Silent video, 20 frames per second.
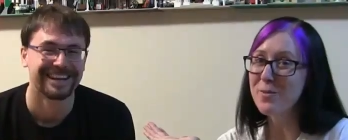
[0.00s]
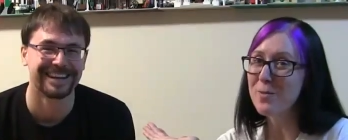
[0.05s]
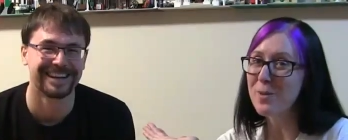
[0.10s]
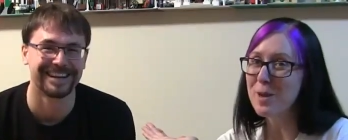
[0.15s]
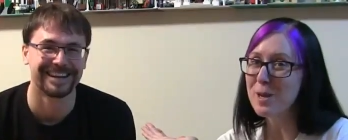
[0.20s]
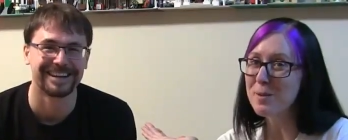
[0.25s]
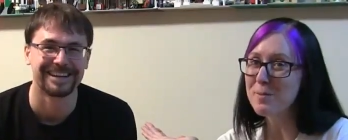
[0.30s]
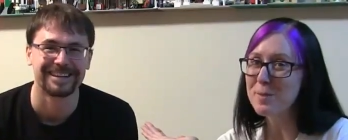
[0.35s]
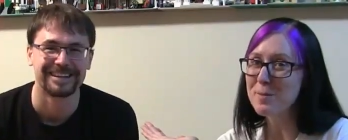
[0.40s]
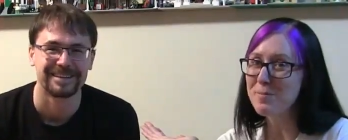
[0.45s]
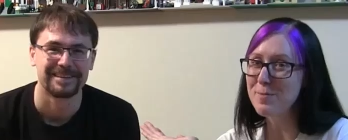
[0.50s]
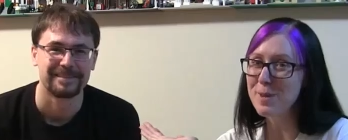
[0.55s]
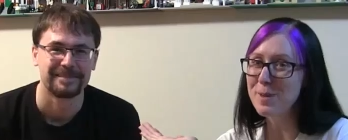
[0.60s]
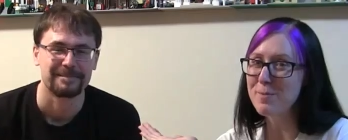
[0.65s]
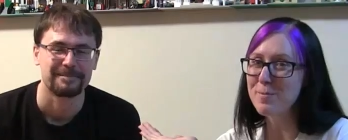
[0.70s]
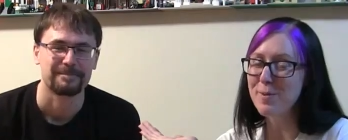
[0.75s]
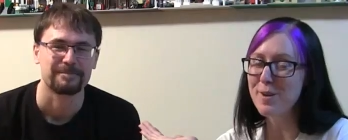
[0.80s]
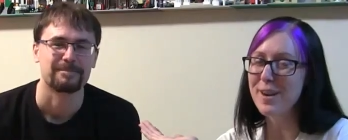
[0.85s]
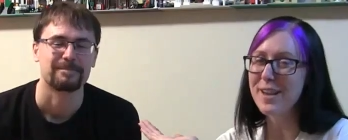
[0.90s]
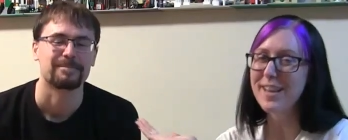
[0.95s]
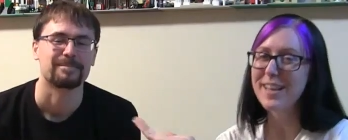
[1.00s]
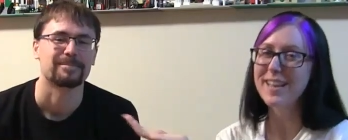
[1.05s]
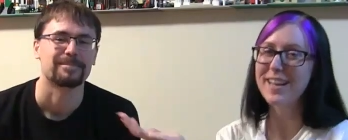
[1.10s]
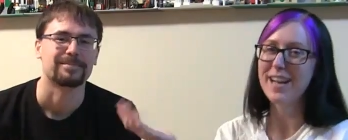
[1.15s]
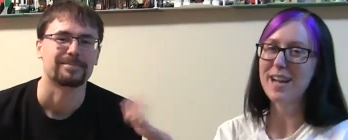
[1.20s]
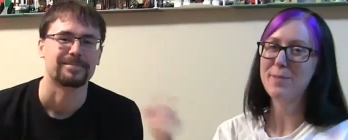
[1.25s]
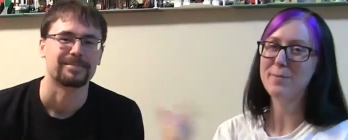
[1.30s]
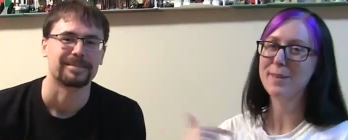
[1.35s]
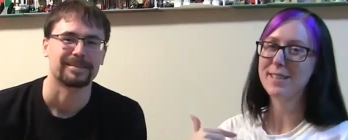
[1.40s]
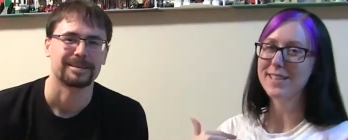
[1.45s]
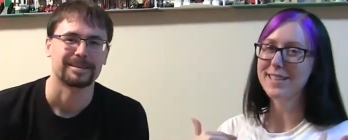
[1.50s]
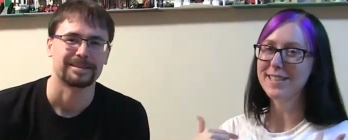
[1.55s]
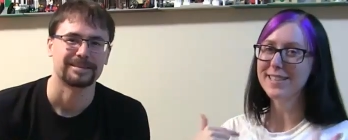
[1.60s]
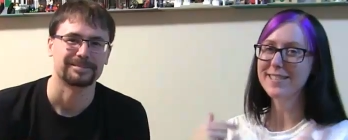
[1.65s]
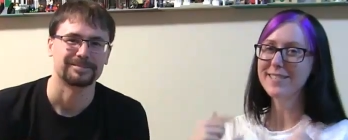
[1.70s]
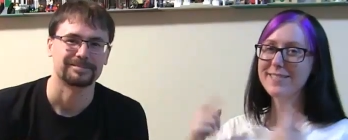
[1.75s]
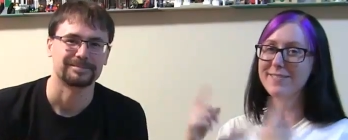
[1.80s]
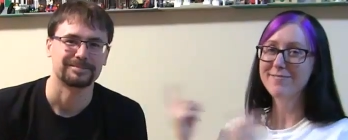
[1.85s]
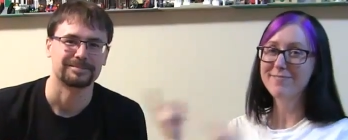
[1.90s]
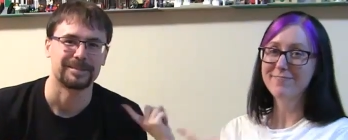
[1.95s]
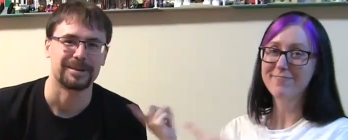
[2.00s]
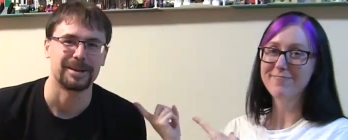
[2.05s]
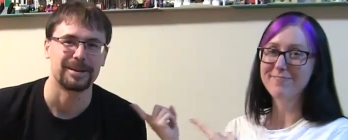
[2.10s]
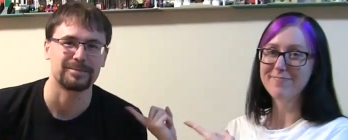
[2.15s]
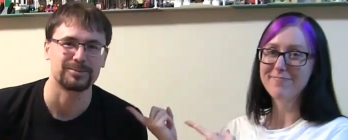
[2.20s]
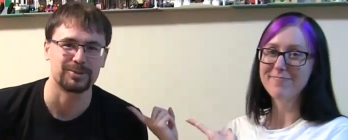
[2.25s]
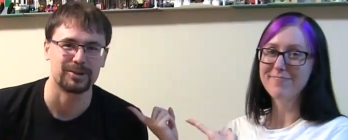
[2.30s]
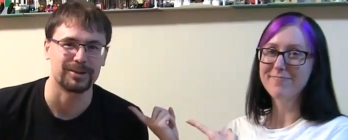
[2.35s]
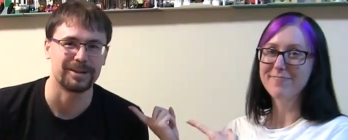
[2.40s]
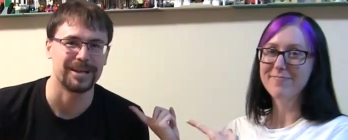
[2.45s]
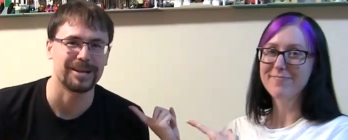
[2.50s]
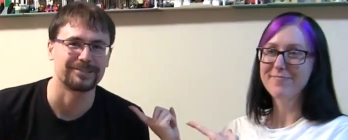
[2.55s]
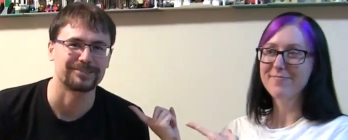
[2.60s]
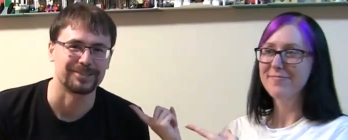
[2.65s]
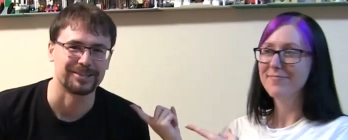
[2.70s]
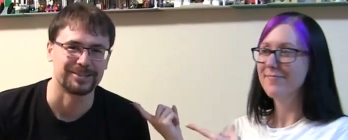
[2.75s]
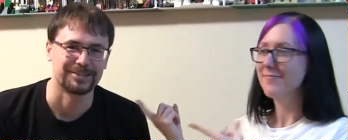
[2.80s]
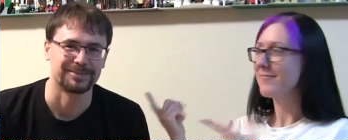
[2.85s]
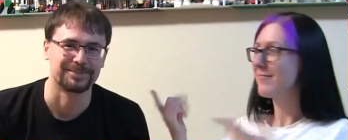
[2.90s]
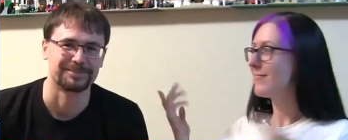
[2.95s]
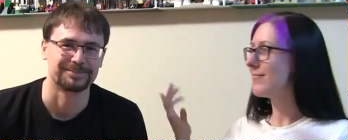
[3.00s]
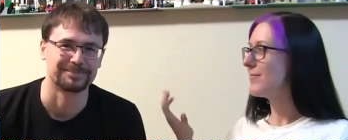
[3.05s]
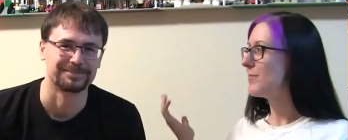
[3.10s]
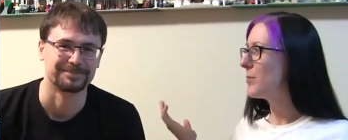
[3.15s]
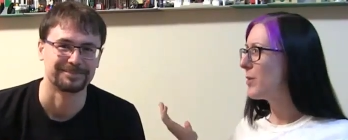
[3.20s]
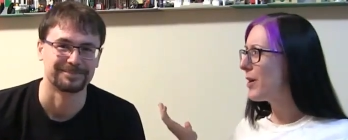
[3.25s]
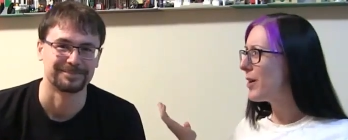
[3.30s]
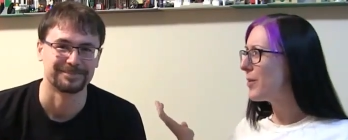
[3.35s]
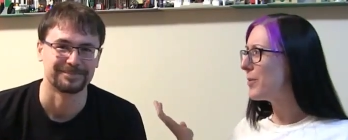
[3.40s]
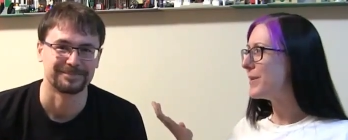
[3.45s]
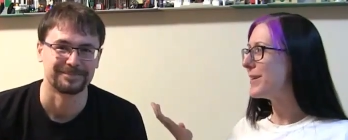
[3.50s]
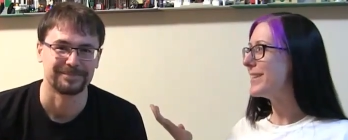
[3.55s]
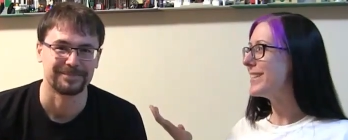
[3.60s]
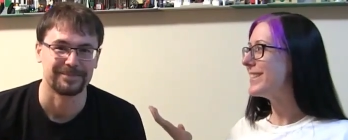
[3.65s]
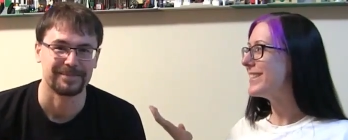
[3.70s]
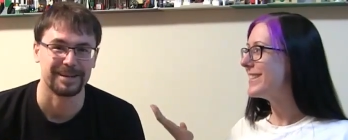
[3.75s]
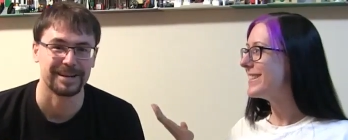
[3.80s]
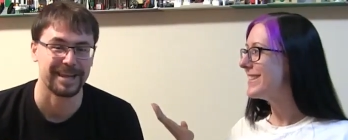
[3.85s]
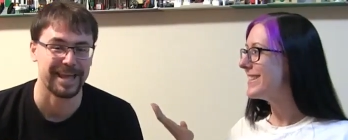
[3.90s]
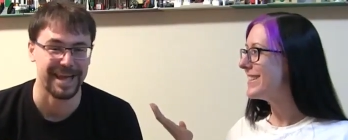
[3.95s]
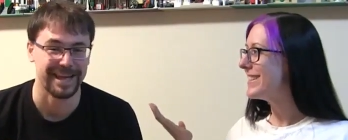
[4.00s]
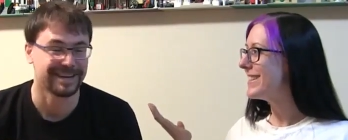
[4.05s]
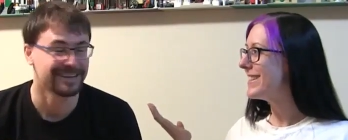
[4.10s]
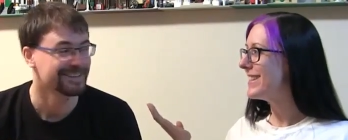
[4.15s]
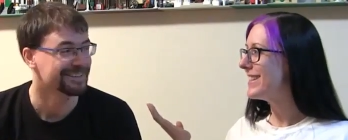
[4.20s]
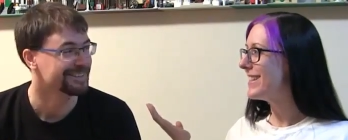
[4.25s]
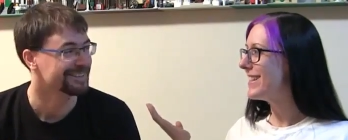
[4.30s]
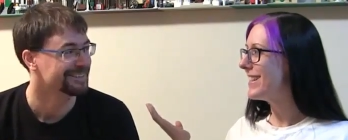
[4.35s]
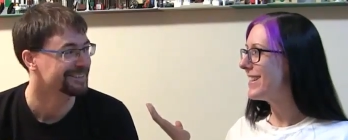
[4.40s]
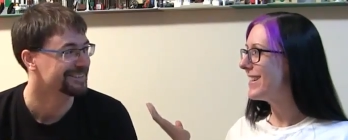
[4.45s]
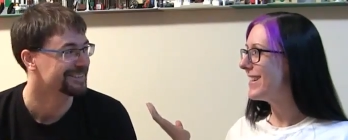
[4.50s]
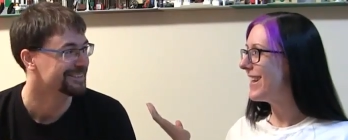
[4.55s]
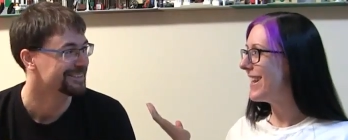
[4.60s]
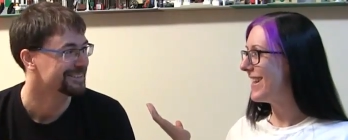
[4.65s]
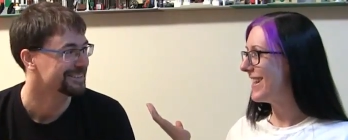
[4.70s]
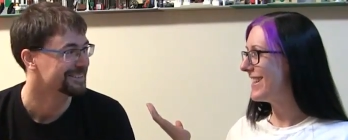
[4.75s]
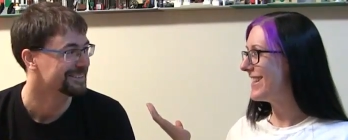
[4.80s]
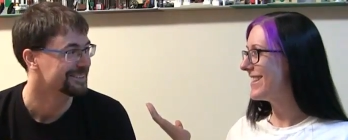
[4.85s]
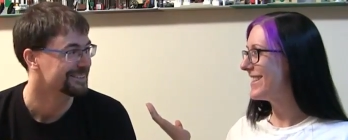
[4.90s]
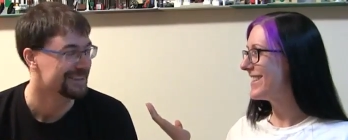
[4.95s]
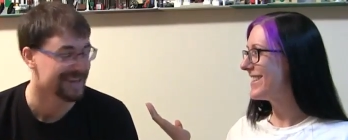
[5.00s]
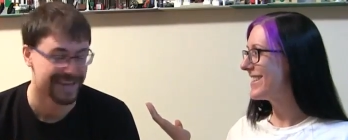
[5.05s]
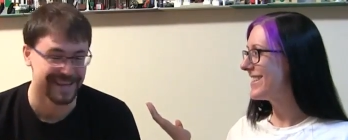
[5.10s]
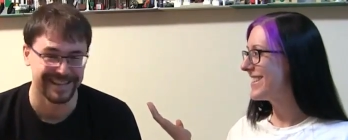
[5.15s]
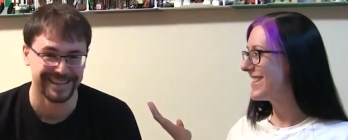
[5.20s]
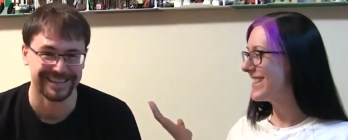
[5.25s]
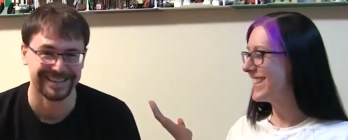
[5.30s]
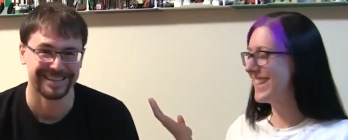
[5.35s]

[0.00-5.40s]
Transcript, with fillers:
Speaker 1: welcome to Brick Break. I'm Ayleen.
Speaker 2: And I'm John Langrish.
Speaker 1: Where are we?
Speaker 2: In Canada.
Speaker 1: Eh?
Speaker 2: Eh?